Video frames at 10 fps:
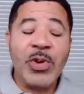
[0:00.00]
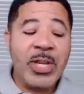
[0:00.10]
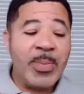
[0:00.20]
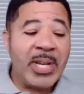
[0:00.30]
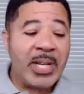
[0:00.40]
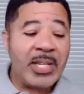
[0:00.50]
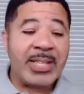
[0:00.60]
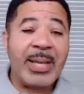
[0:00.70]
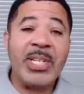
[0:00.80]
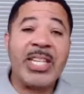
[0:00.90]
3
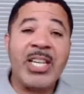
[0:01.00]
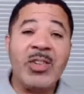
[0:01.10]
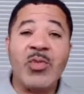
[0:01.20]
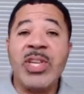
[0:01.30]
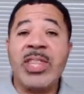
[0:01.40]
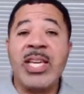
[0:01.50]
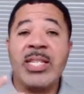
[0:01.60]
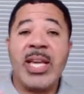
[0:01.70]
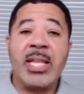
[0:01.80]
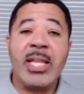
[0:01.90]
because let me tell you 3
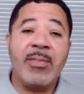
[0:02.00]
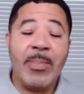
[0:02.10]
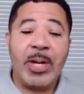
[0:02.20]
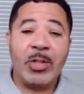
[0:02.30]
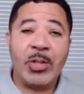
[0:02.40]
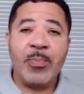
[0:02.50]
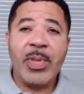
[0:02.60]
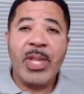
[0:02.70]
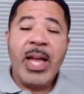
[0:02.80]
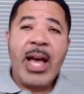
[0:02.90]
things I love about
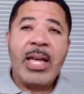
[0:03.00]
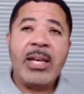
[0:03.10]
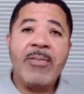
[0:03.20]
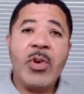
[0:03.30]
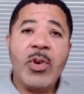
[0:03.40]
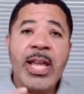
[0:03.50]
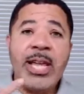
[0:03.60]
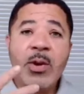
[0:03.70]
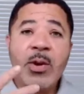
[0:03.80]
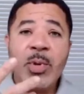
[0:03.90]
you. I love your
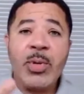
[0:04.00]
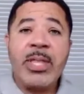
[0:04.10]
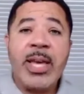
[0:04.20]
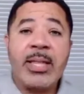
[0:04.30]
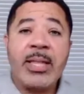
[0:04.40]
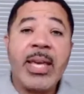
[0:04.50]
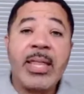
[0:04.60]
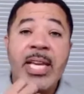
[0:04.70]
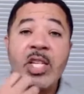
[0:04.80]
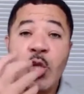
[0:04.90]
inner beauty
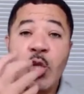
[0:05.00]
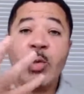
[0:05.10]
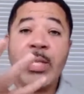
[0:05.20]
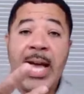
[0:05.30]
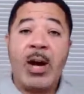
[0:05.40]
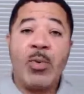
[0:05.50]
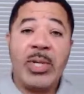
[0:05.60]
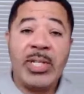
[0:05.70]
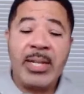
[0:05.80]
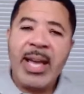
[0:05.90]
that shows
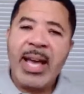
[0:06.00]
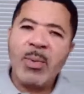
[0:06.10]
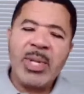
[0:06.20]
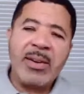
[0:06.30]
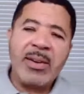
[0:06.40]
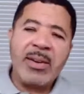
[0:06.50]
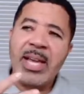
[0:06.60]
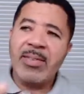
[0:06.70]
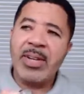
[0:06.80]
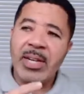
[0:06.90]
outwardly. I would never
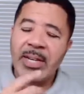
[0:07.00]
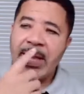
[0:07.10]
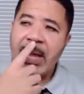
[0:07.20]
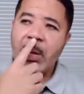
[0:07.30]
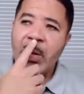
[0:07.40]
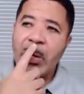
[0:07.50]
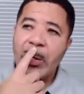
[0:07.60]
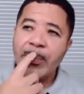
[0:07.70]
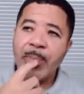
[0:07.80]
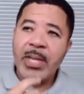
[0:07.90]
have a cat
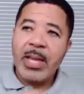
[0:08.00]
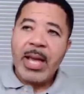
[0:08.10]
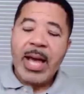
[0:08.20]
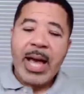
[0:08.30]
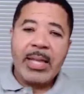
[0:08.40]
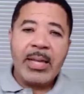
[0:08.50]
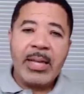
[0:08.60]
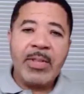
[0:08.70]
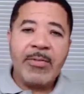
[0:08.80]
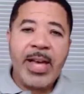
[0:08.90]
call. I
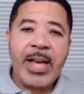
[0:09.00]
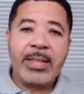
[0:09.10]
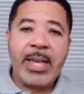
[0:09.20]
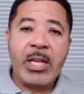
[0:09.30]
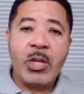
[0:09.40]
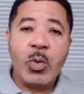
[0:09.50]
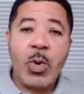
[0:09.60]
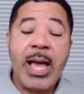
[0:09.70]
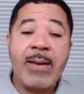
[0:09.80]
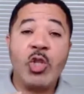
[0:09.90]
love the fact that
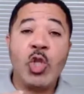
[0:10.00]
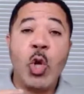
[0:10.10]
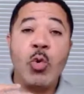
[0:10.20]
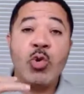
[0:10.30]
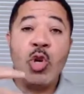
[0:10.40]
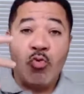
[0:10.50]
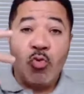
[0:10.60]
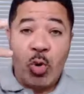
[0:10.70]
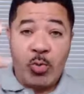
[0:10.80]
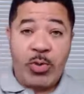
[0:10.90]
you have shown
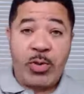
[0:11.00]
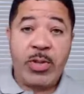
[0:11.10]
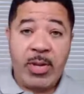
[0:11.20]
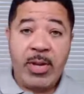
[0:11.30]
growth,